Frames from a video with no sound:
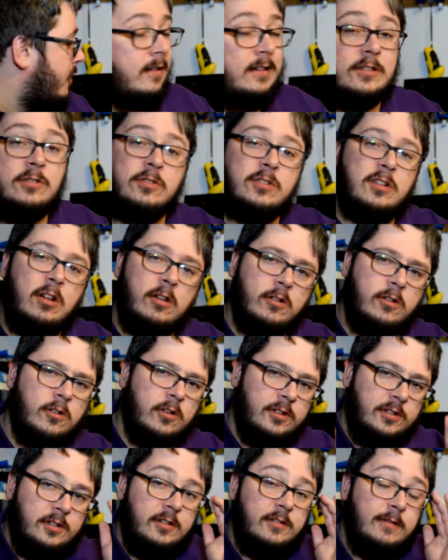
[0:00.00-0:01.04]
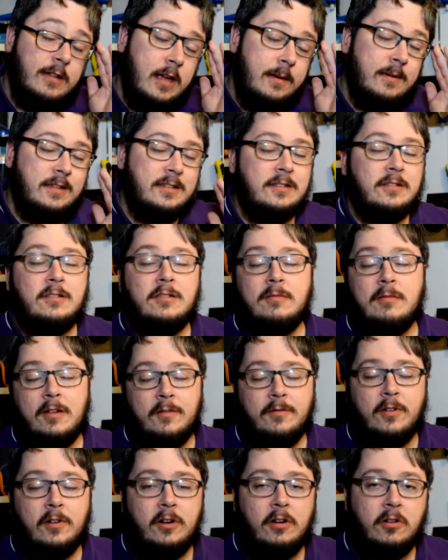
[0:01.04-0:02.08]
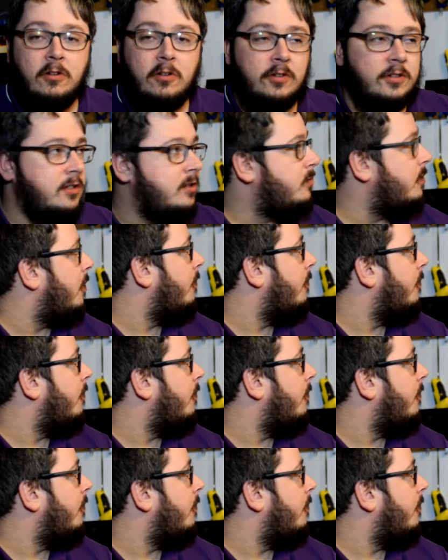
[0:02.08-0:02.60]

It's also low cost. A B S is uh, very low cost as